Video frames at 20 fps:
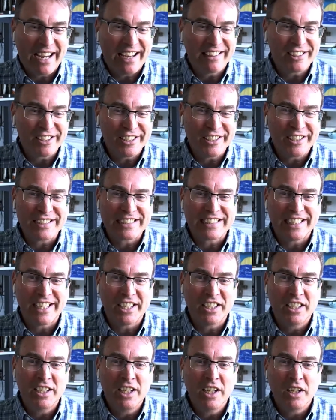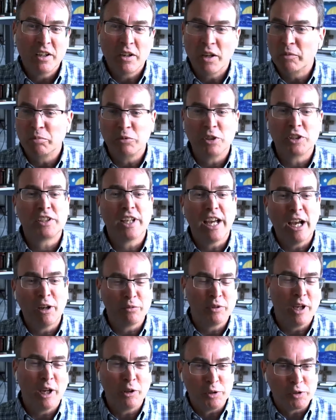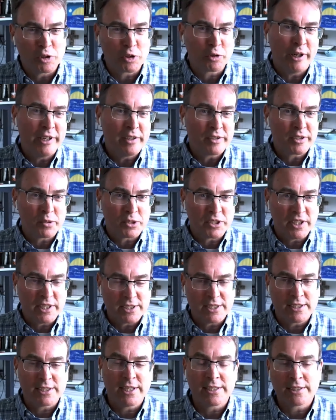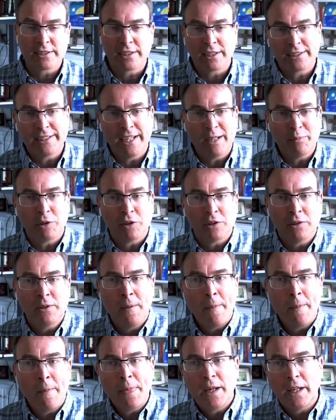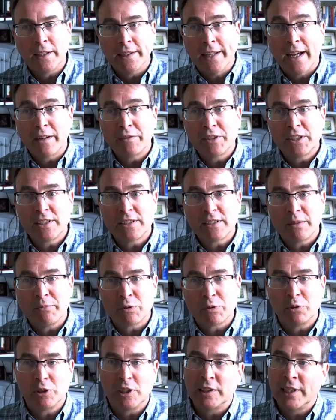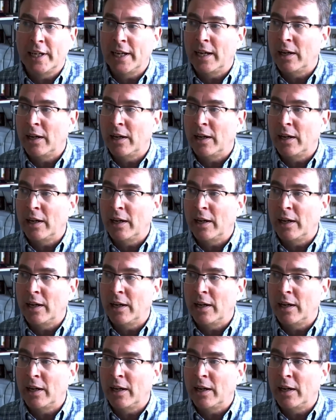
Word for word: the reality is that uh, just I'll, I'll use trade associations as an example. A lot of systems will